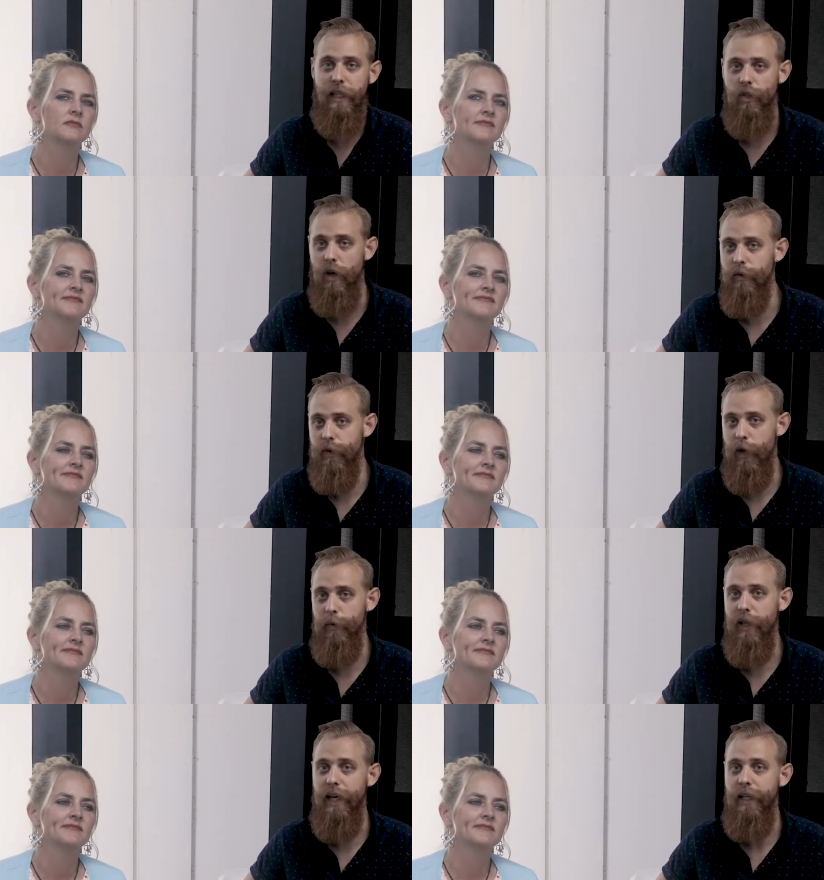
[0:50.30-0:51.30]
Speaker 1: things off of their
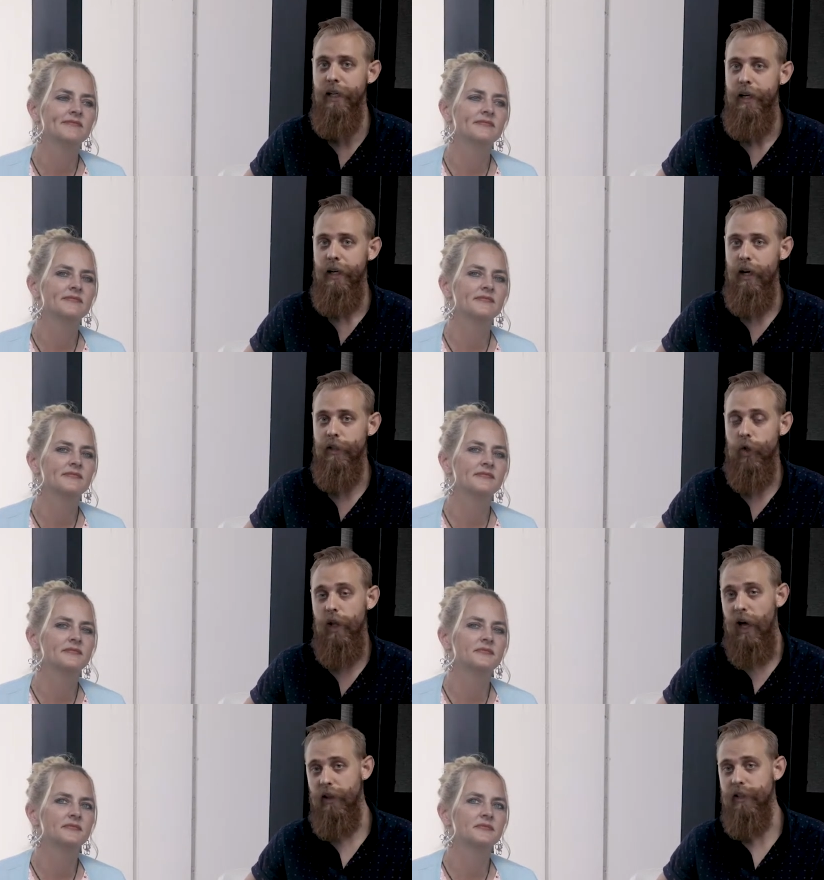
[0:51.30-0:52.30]
plate. So
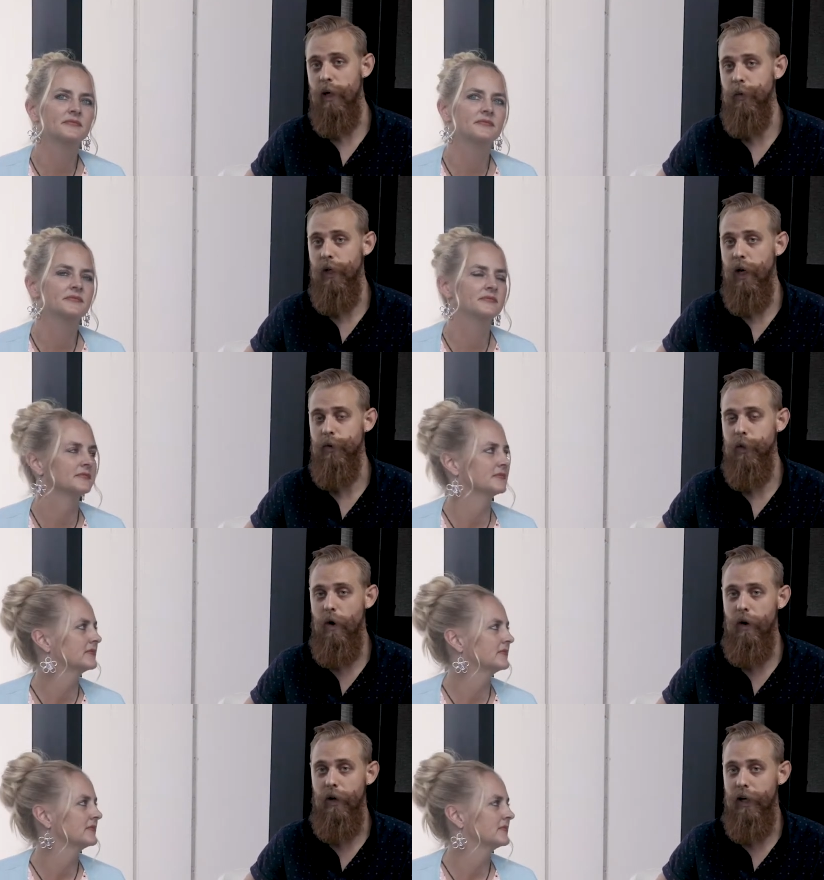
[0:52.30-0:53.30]
a lot of the times when it comes to
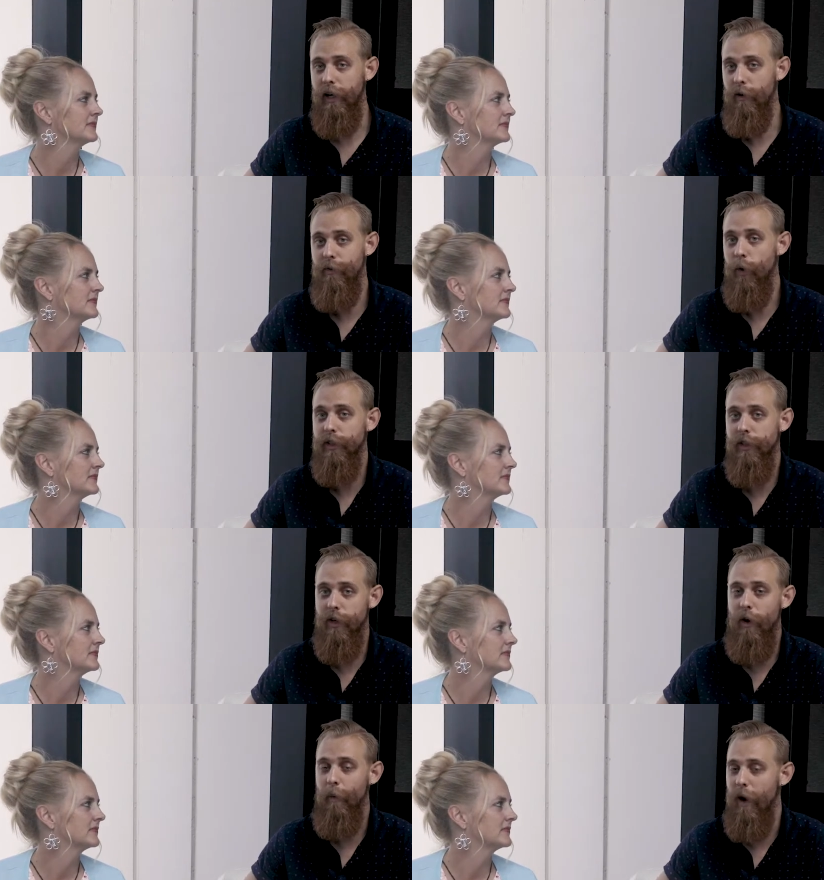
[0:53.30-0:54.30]
marketing, our focus
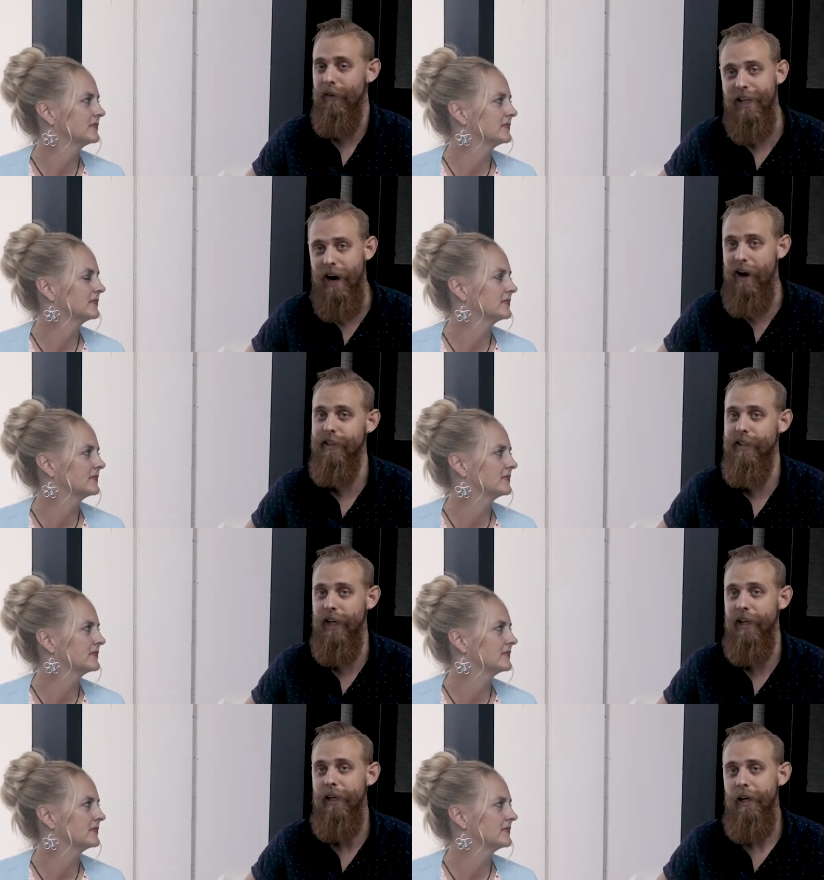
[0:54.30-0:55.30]
is all about
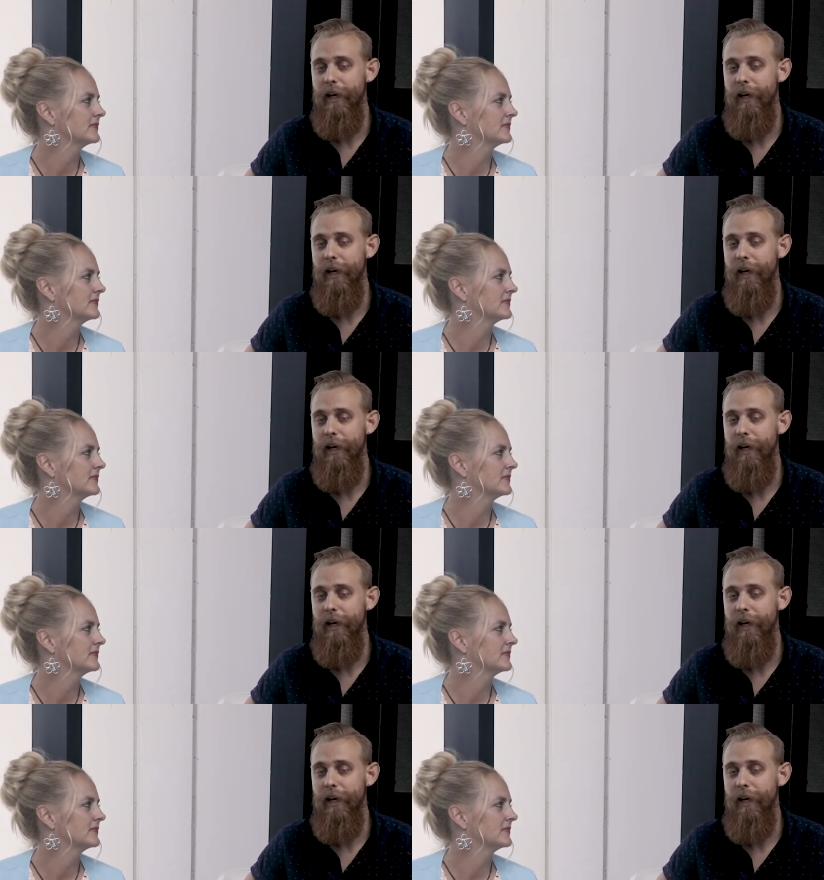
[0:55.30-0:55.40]
content.